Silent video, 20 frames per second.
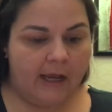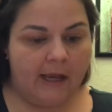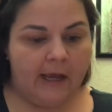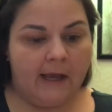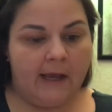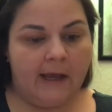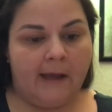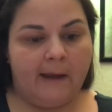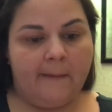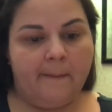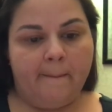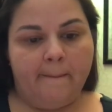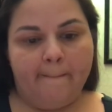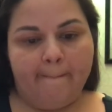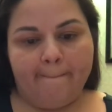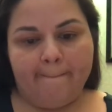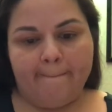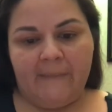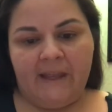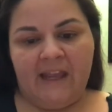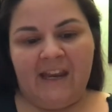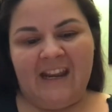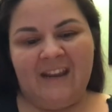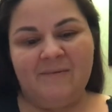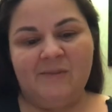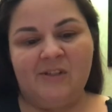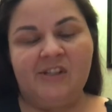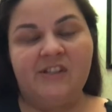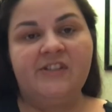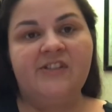And
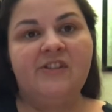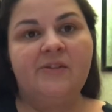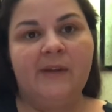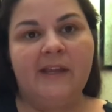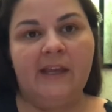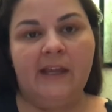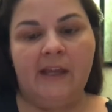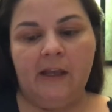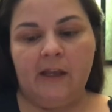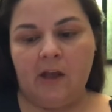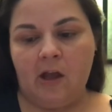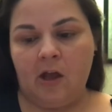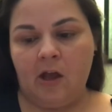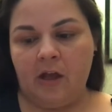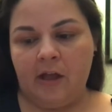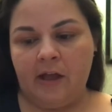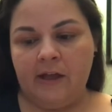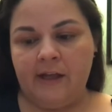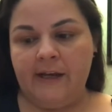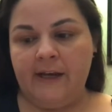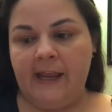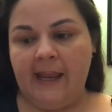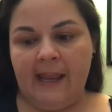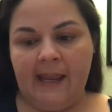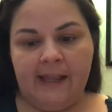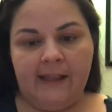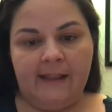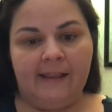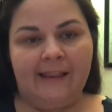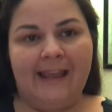I'm just doing it on
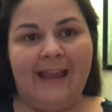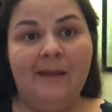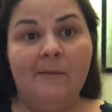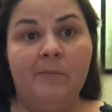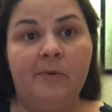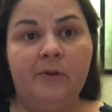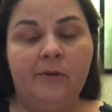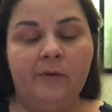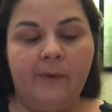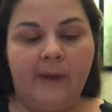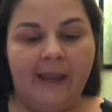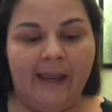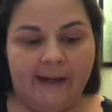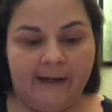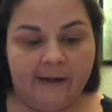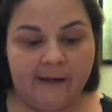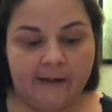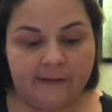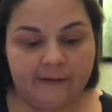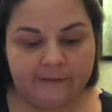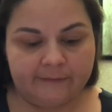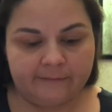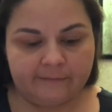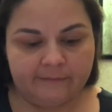a light blue Aida.